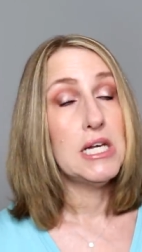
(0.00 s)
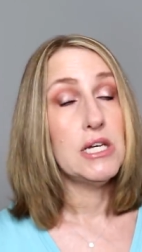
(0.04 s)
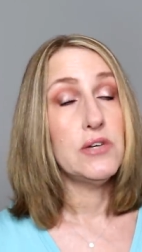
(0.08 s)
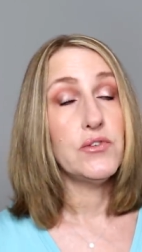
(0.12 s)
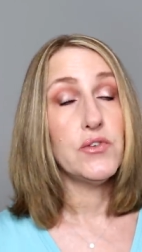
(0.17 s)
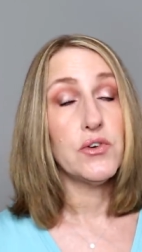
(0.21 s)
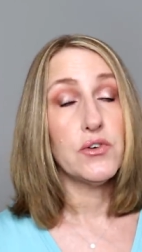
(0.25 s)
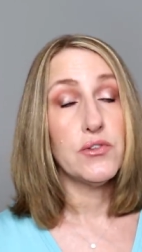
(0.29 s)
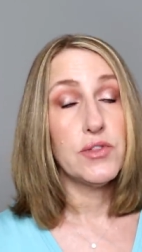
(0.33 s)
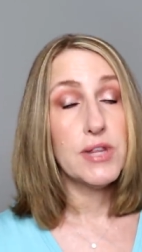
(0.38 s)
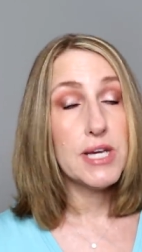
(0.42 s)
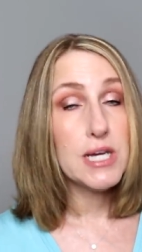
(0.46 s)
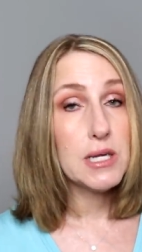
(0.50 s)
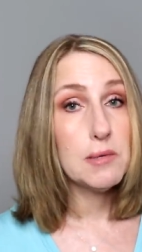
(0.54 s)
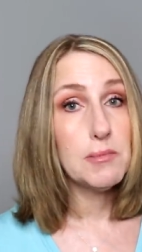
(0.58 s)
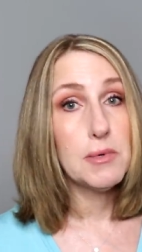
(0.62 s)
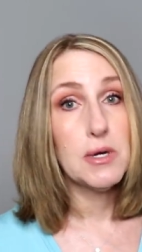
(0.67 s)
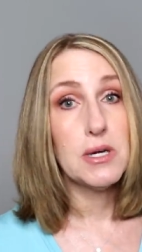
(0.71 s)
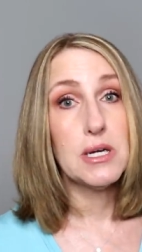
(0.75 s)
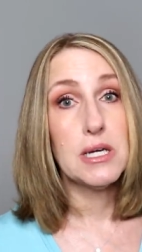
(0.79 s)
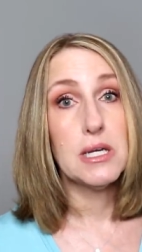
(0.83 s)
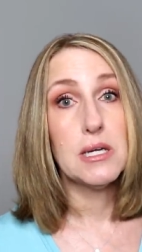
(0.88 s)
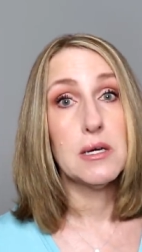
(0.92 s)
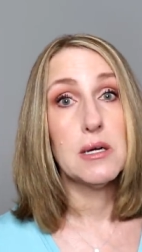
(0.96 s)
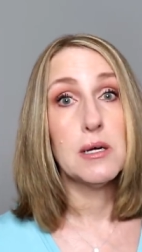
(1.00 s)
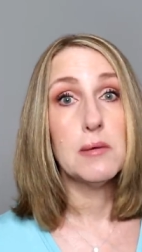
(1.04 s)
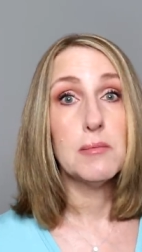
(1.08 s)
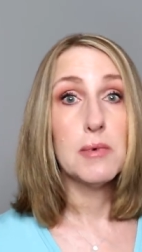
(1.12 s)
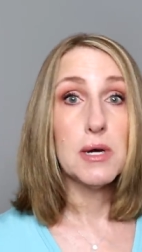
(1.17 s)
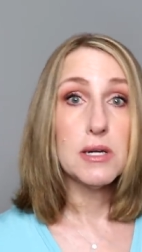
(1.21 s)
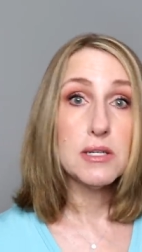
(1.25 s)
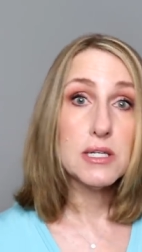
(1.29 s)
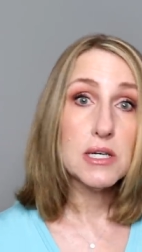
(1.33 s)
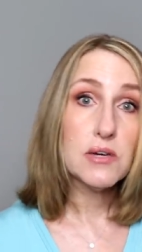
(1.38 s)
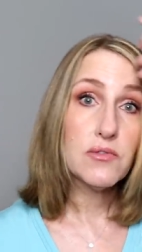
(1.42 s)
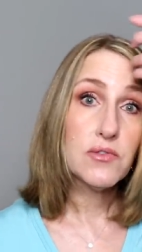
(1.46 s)
If you're thinking about getting them,
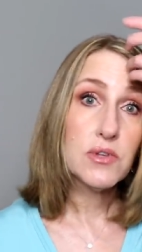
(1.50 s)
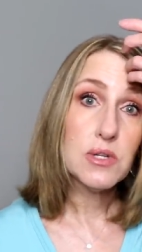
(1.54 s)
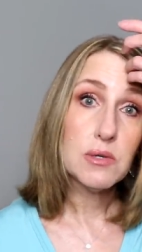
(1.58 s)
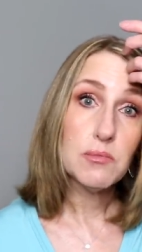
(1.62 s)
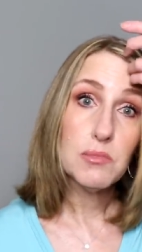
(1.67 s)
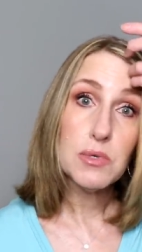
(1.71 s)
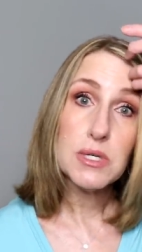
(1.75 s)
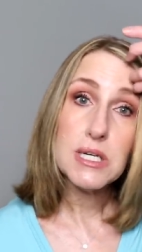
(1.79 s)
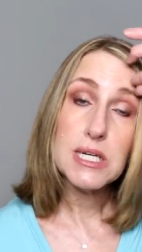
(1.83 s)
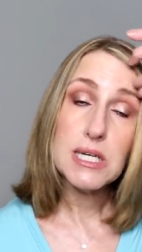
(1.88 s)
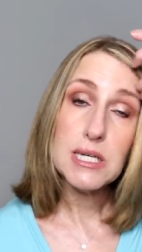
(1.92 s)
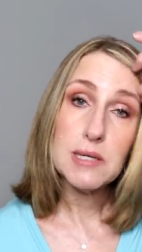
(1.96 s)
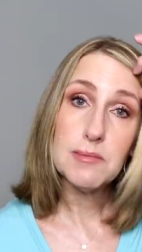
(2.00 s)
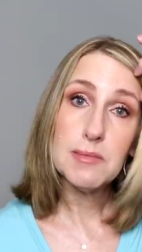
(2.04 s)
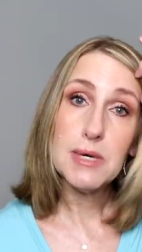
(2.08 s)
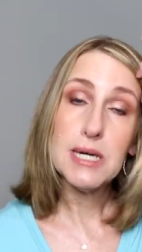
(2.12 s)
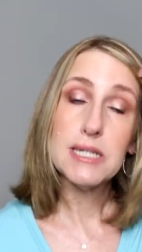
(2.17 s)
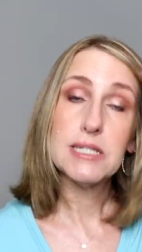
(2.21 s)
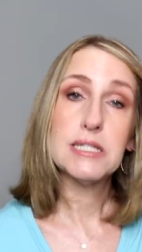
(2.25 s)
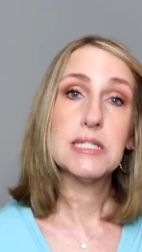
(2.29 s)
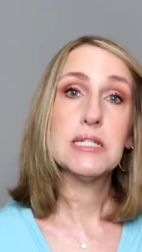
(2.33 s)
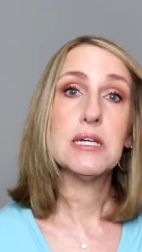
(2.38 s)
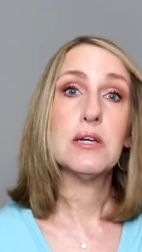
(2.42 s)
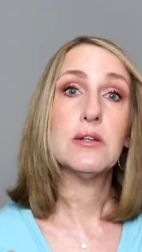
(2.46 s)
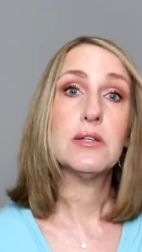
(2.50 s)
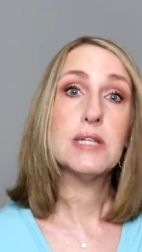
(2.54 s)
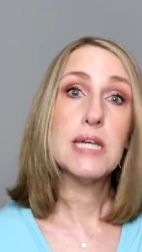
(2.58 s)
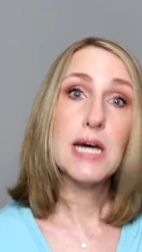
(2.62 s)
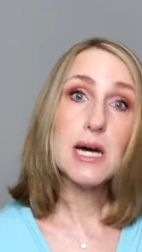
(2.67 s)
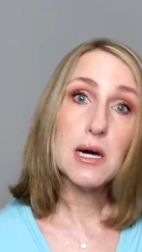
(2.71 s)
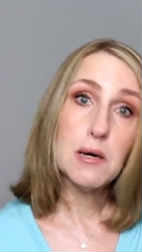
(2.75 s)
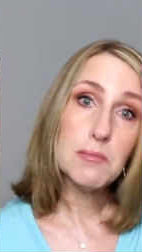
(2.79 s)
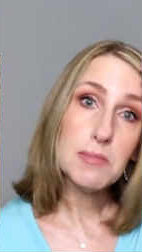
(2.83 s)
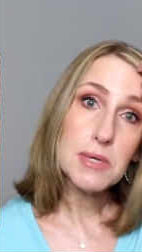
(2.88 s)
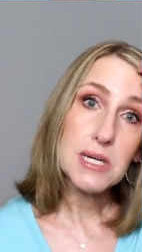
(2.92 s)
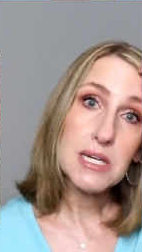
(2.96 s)
I definitely would get them on sale
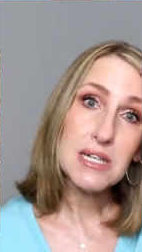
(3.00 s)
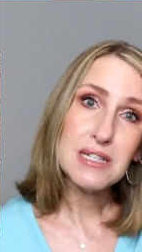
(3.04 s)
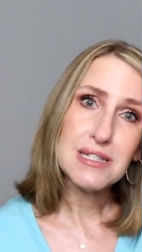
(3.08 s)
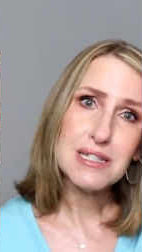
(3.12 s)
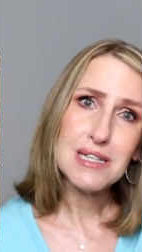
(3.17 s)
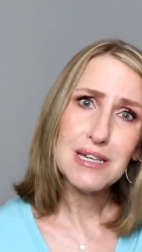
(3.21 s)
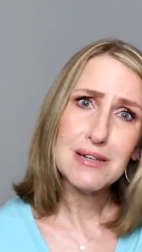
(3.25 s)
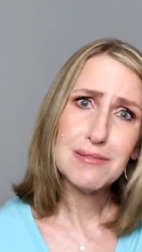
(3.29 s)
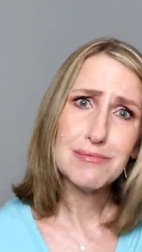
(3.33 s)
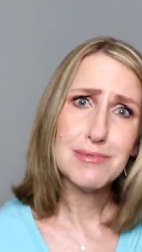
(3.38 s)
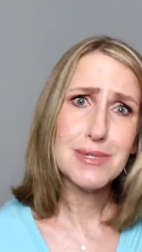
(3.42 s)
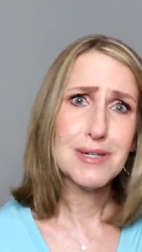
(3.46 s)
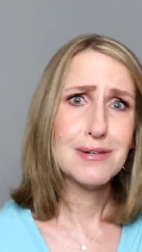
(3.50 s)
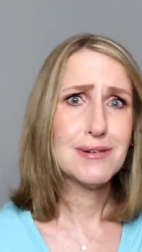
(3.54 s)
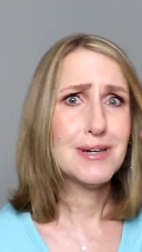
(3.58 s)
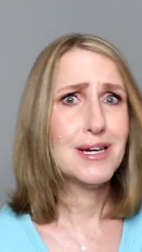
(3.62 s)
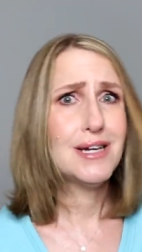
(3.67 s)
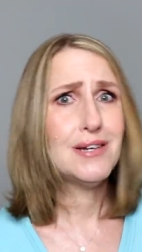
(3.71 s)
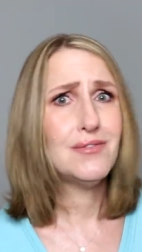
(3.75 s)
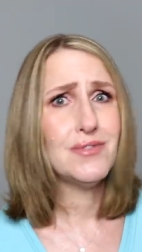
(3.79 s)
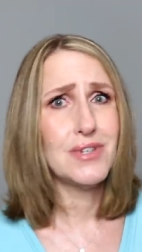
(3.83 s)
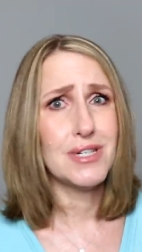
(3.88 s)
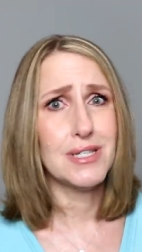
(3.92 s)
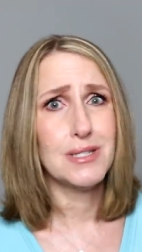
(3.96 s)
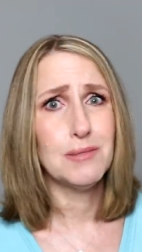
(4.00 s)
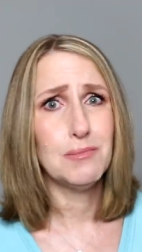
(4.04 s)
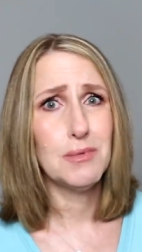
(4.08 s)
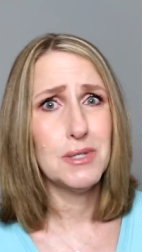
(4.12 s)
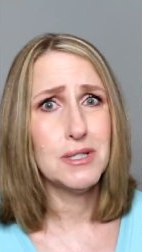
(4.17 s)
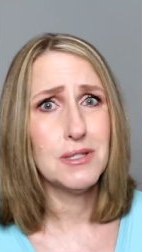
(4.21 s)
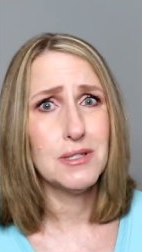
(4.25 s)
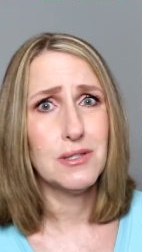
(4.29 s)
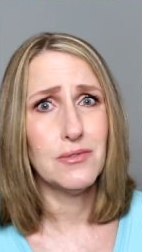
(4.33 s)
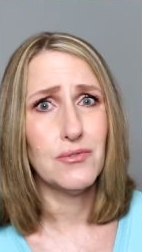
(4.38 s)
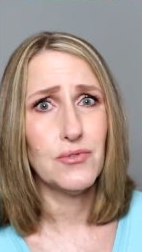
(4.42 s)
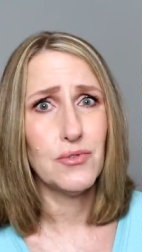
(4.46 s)
now because they're, kind of
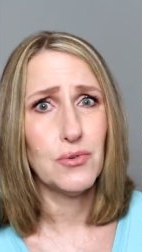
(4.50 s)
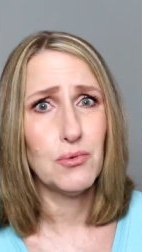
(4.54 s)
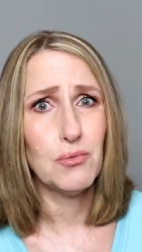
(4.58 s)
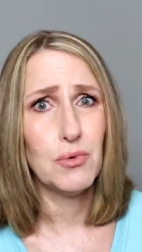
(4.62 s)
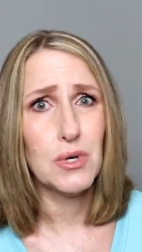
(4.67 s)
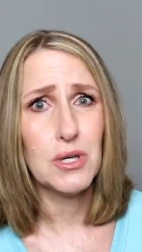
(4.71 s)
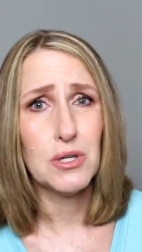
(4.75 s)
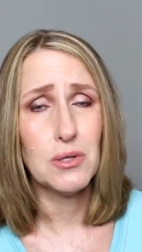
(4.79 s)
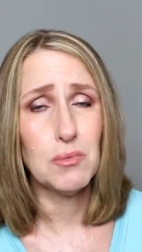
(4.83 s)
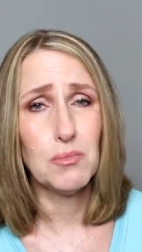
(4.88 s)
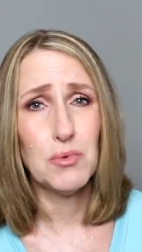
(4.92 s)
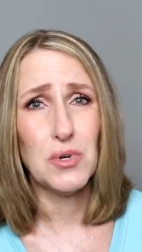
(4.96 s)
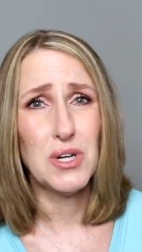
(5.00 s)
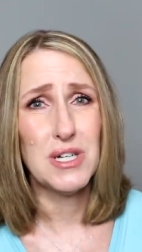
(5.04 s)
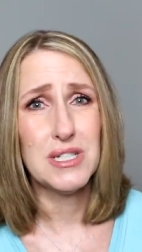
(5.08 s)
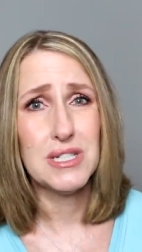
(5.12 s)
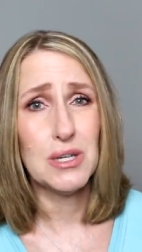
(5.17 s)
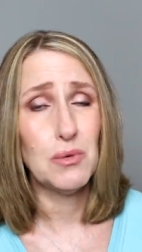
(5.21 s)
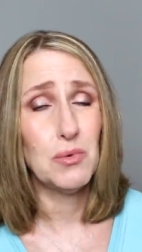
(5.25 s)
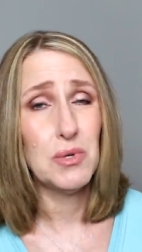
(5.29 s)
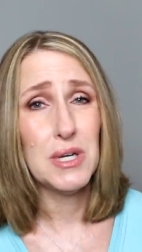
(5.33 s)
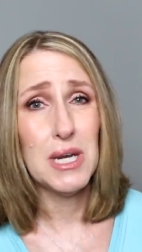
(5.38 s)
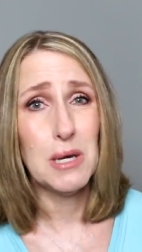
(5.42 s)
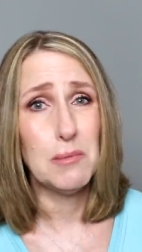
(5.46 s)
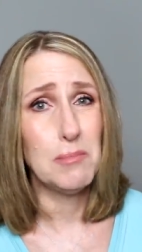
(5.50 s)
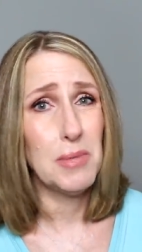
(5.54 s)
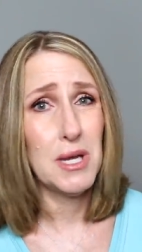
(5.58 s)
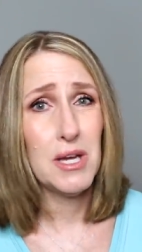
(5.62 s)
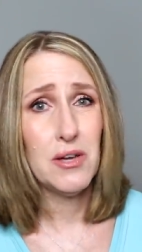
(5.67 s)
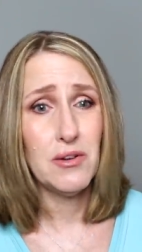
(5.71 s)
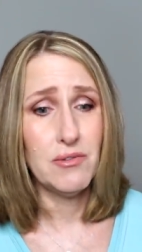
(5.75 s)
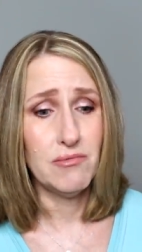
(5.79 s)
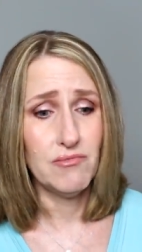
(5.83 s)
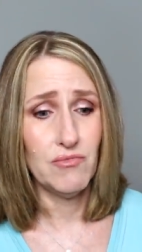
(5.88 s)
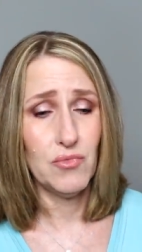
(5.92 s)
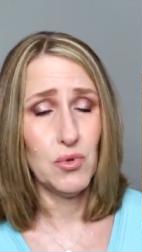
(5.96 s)
expensive for regular price. I would not
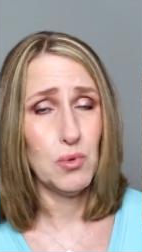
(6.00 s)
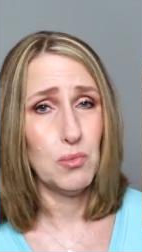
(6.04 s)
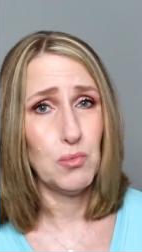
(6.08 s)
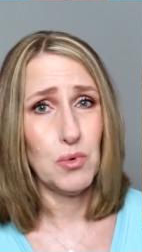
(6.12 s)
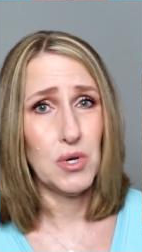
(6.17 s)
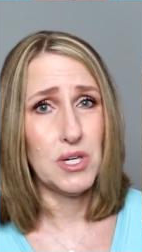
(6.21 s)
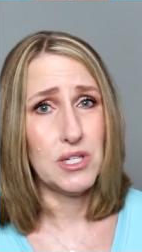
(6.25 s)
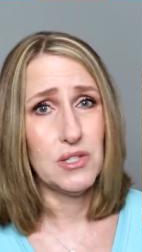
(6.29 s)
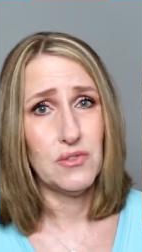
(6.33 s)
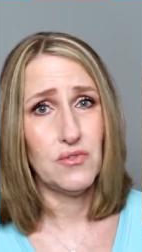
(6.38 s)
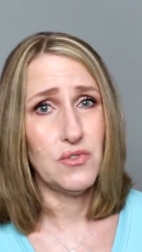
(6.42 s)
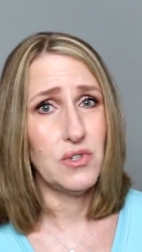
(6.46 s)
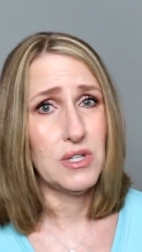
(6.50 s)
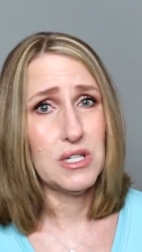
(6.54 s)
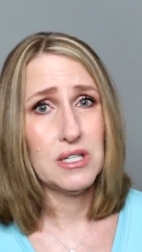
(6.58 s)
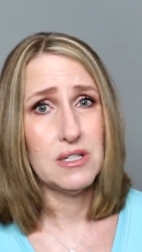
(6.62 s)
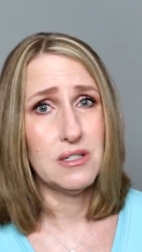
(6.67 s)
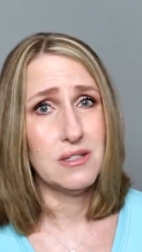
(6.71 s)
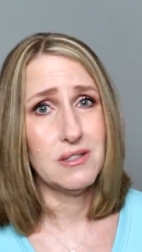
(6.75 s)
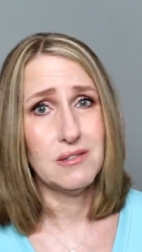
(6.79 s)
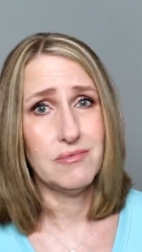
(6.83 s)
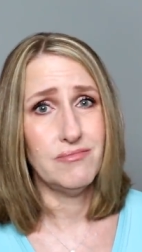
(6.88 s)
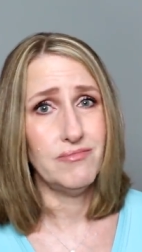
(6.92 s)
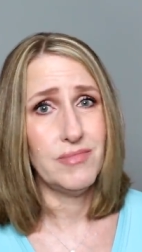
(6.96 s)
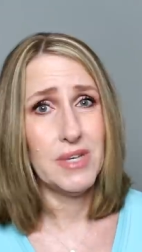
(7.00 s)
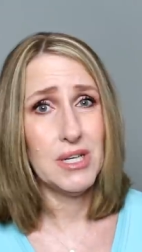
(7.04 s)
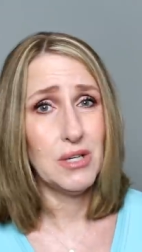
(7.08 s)
pay full price for these.